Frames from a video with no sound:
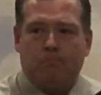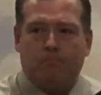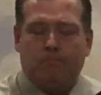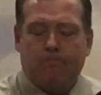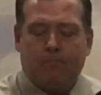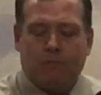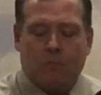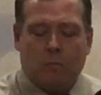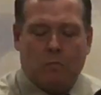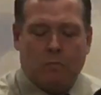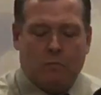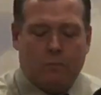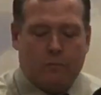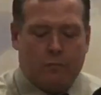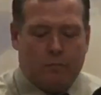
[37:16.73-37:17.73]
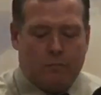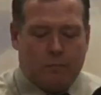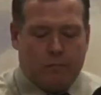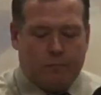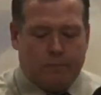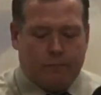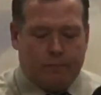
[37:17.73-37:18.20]

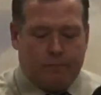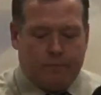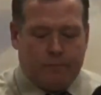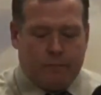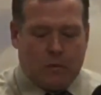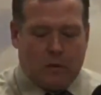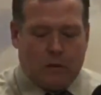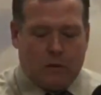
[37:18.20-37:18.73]
(silence)